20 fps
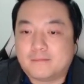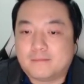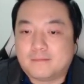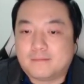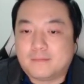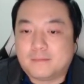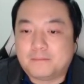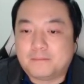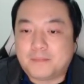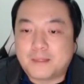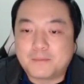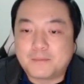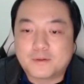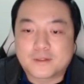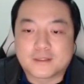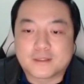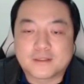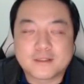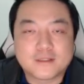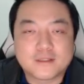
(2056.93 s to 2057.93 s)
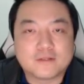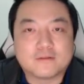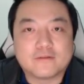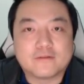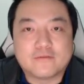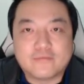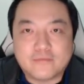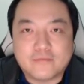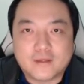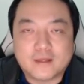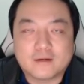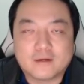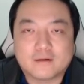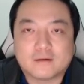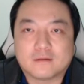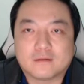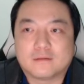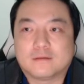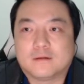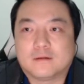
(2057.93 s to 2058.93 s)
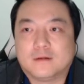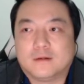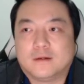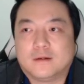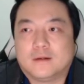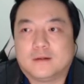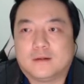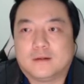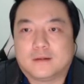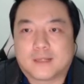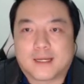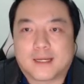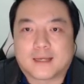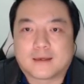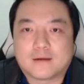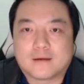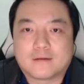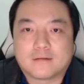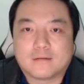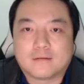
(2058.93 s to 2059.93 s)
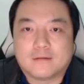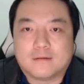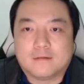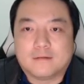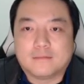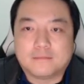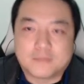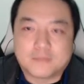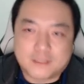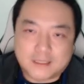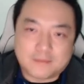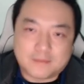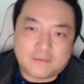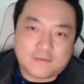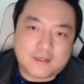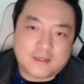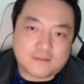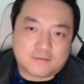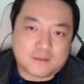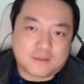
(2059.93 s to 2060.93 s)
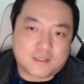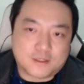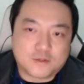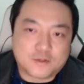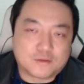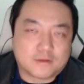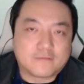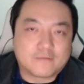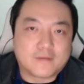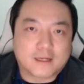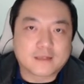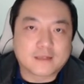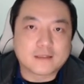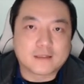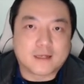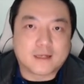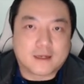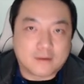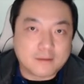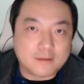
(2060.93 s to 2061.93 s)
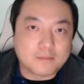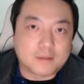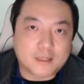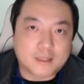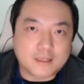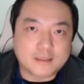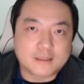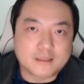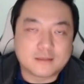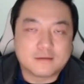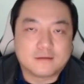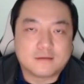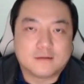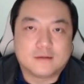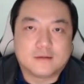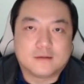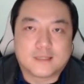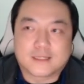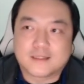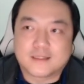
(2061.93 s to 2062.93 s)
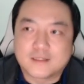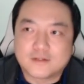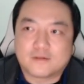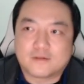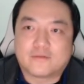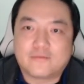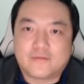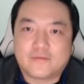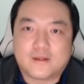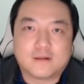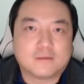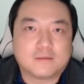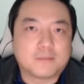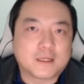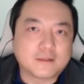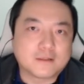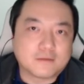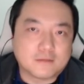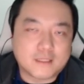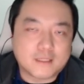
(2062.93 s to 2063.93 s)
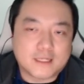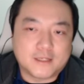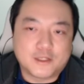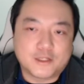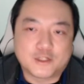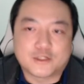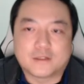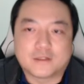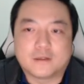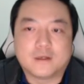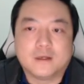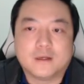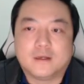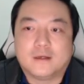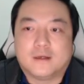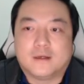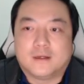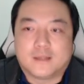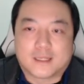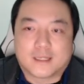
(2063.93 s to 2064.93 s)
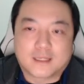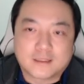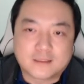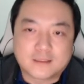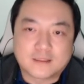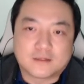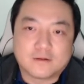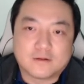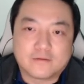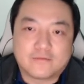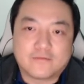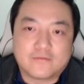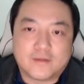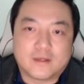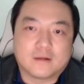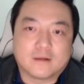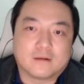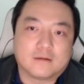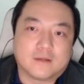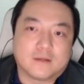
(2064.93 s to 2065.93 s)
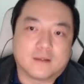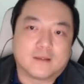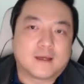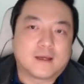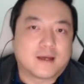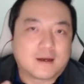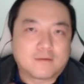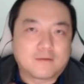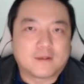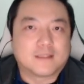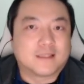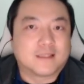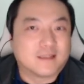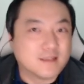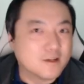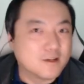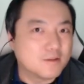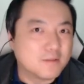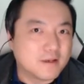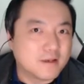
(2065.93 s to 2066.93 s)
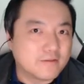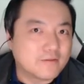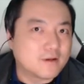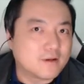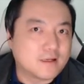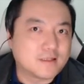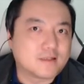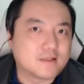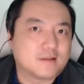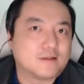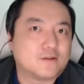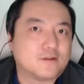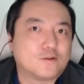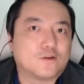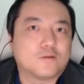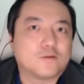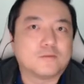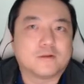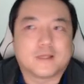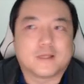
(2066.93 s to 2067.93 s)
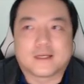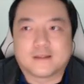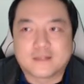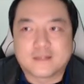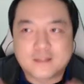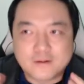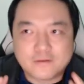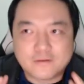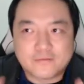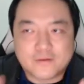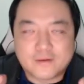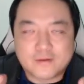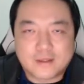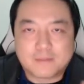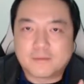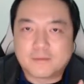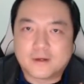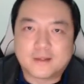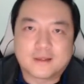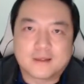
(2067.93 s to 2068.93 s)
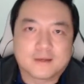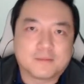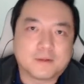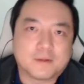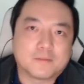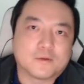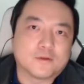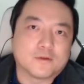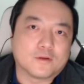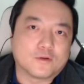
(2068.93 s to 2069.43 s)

people can still feel like some of these residual effects are in place. They can still feel muscle tension. They can still feel that their heart rate's a little bit faster than normal. They can still feel they're breathing a bit more than